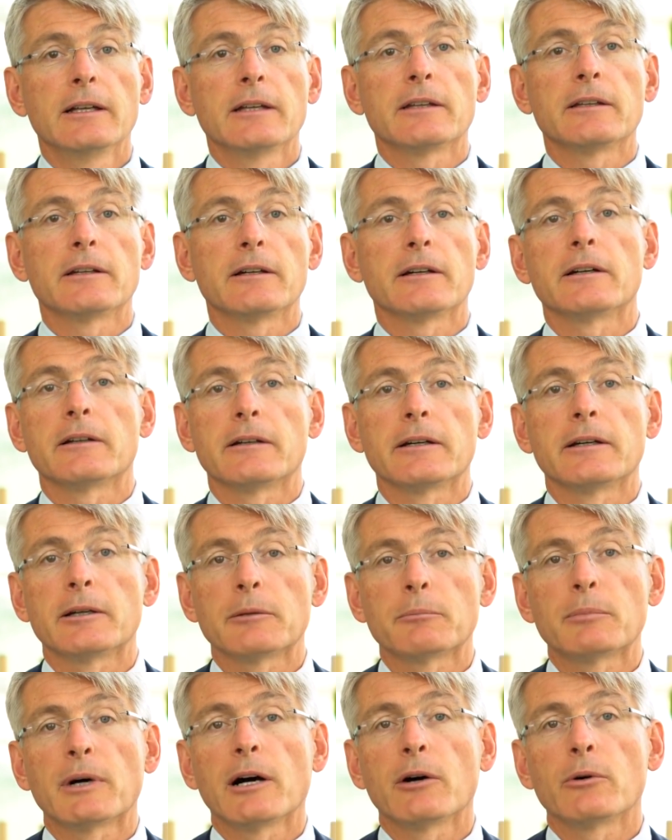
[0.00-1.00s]

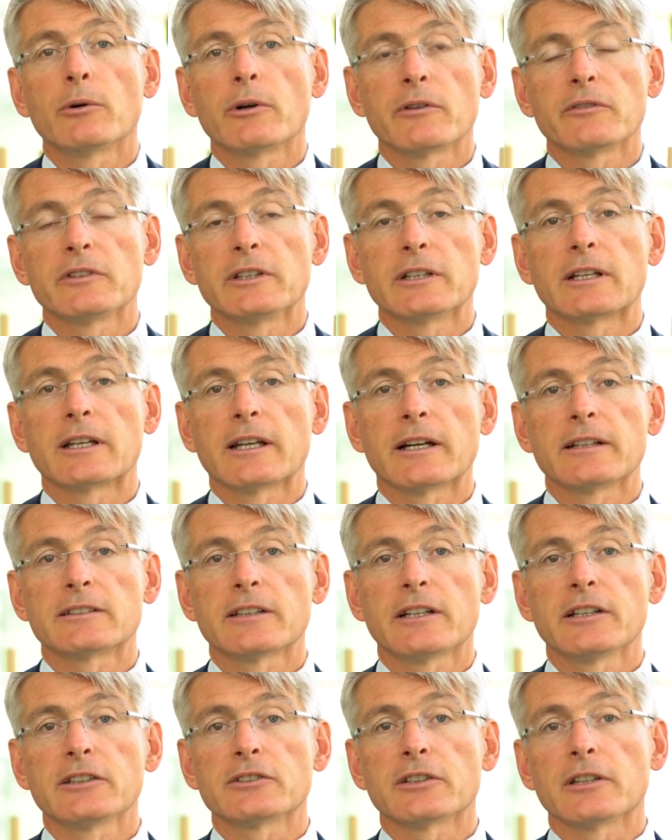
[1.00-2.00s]
the power of
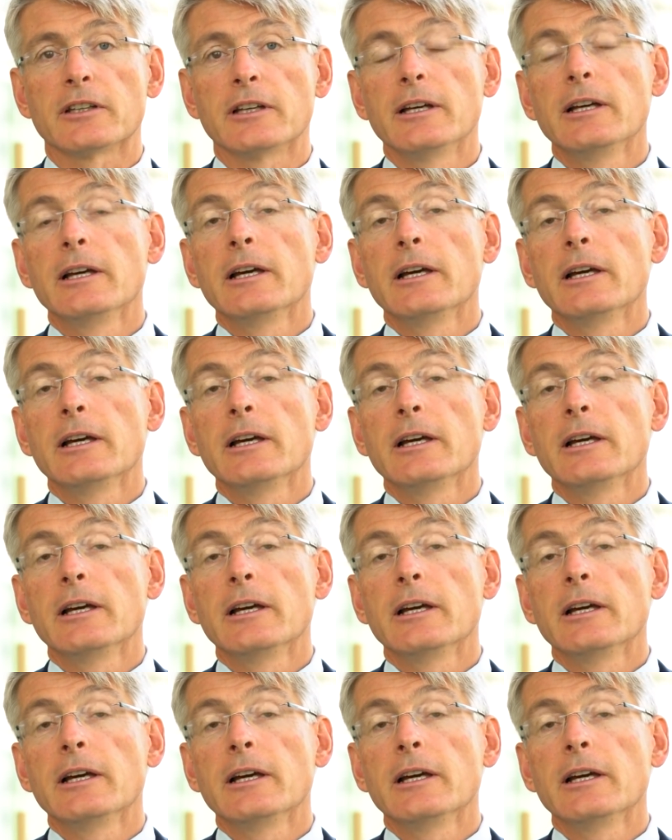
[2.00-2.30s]
digitalization.